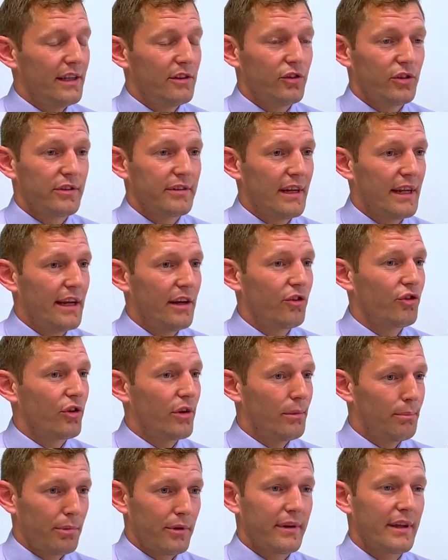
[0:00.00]

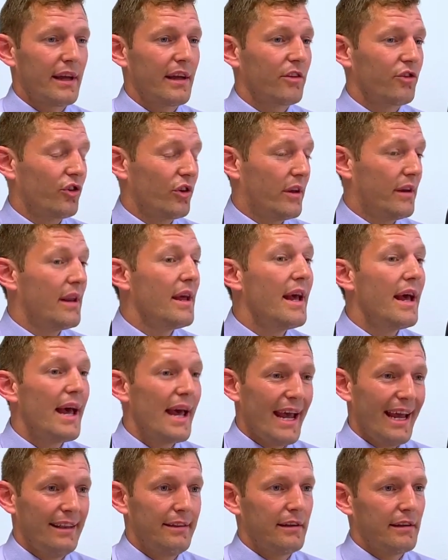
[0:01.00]
legislation,
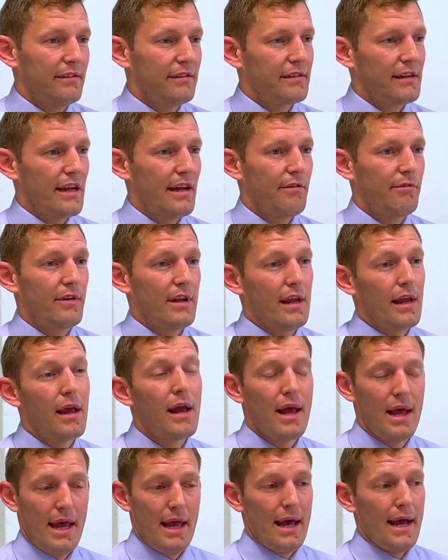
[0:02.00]
protection, health and
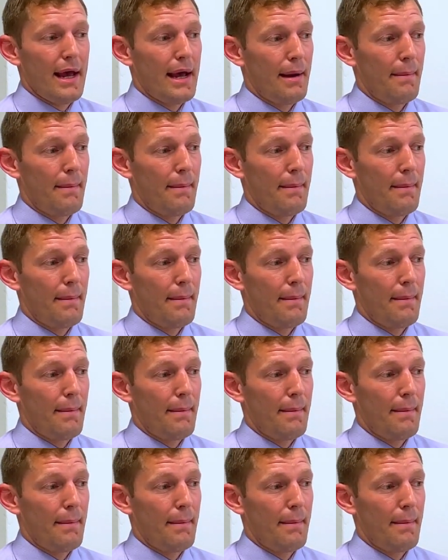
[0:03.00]
safety,